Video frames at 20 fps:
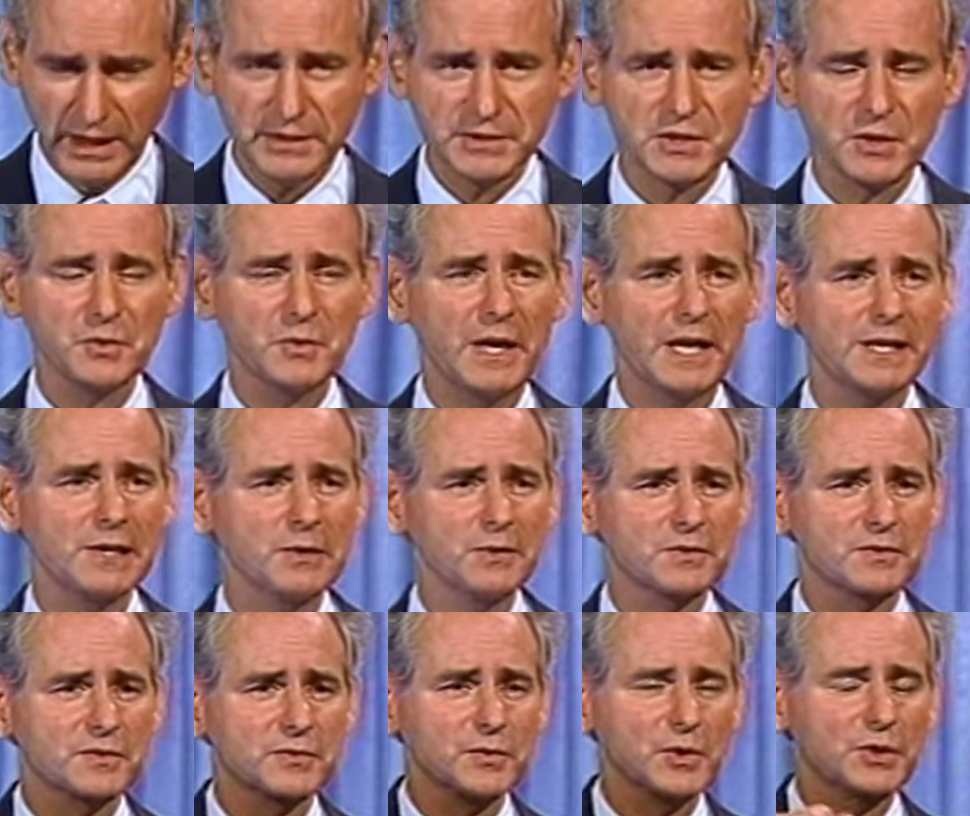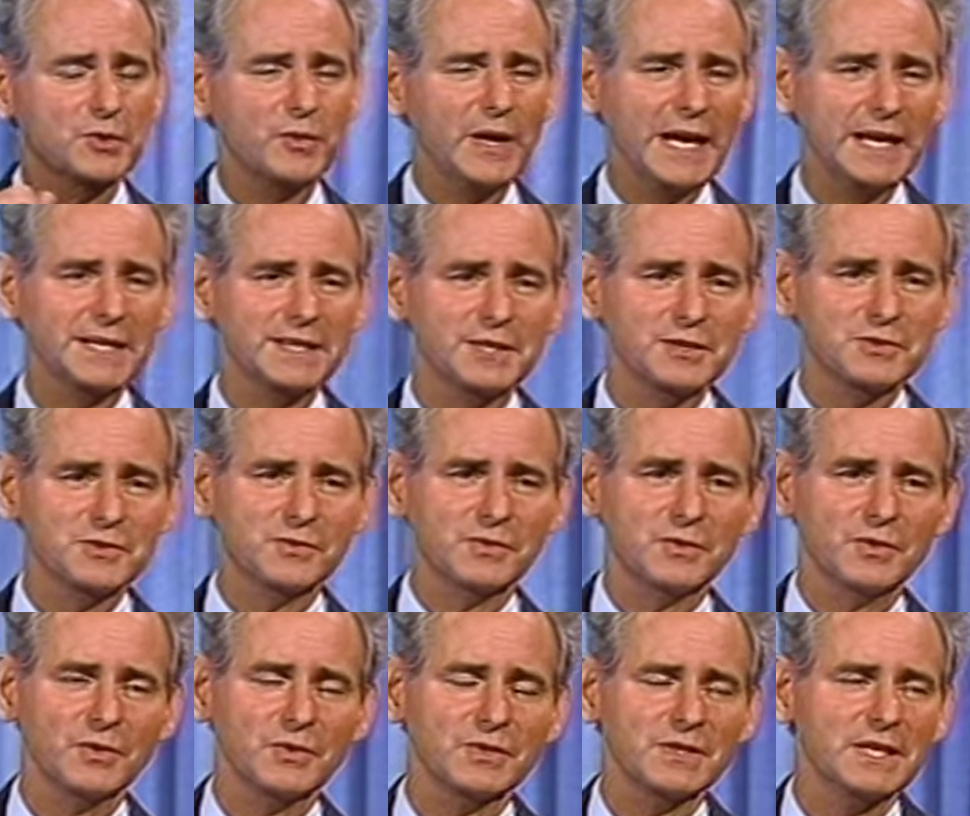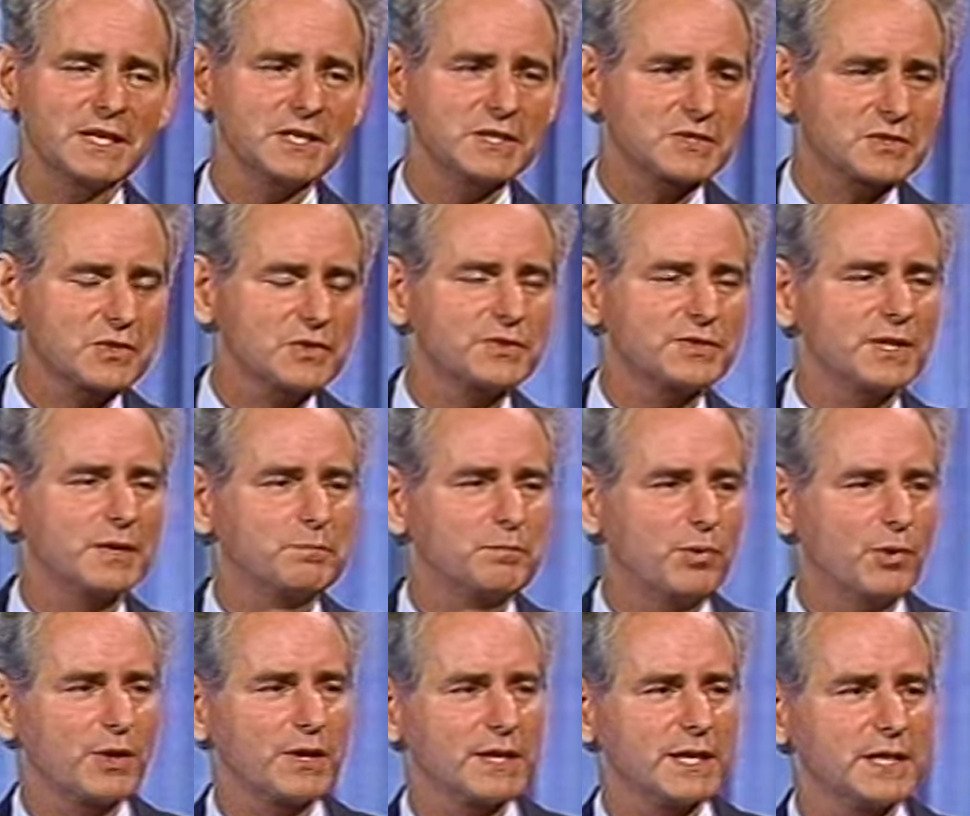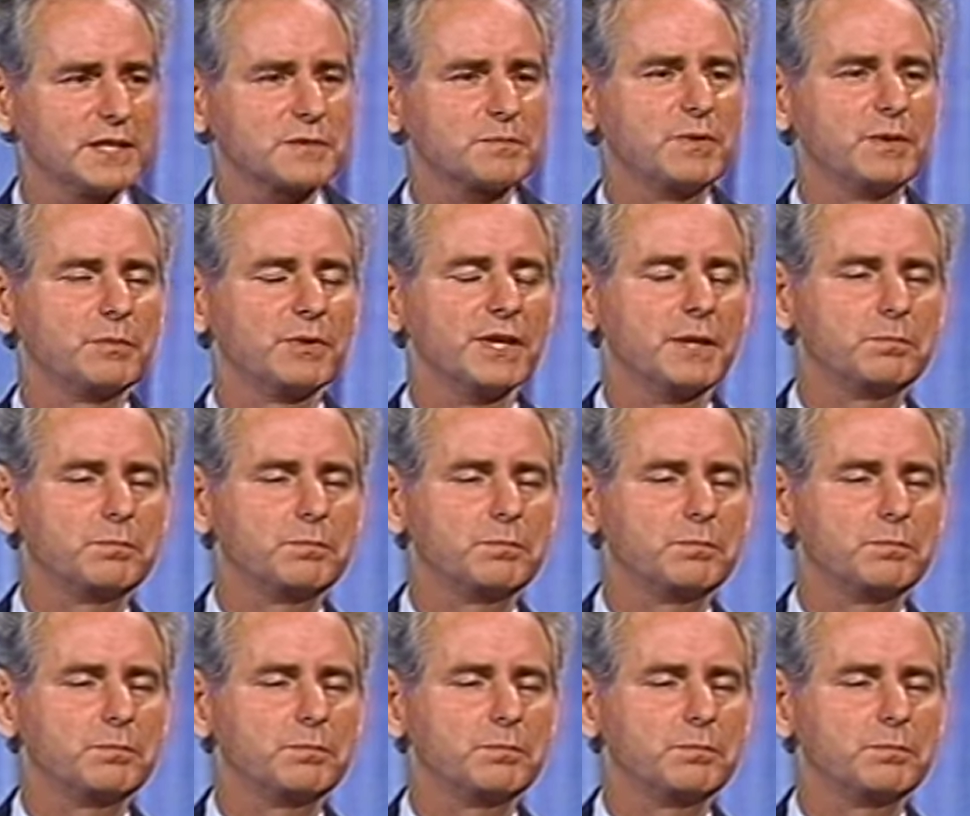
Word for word: So I looked through a crack in the curtain, and he stood there and pointed at his people.